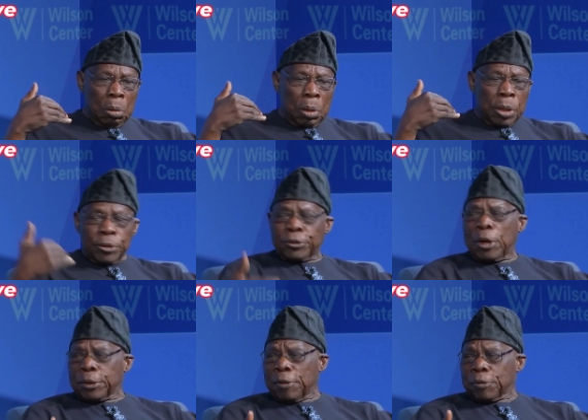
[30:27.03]
In
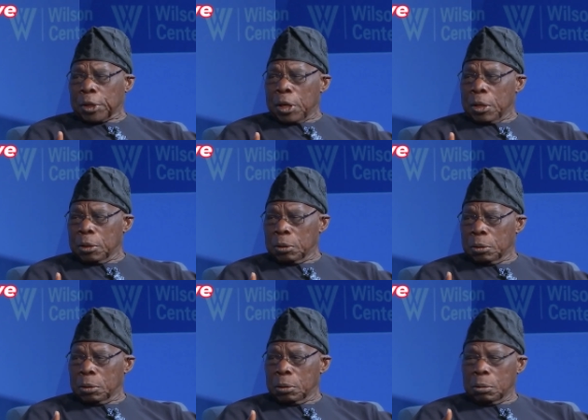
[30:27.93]
South Africa,
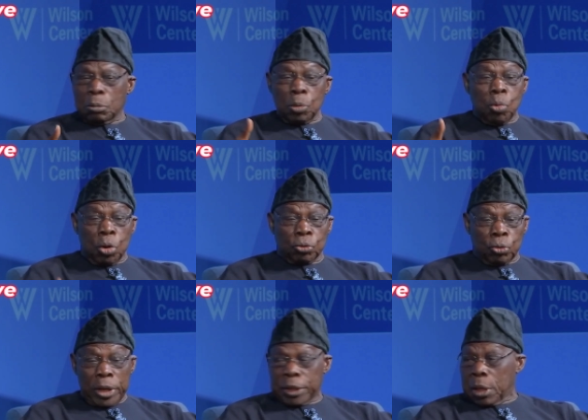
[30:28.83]
we work
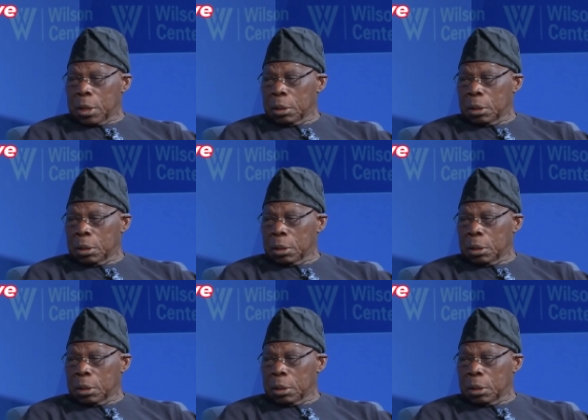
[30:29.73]
together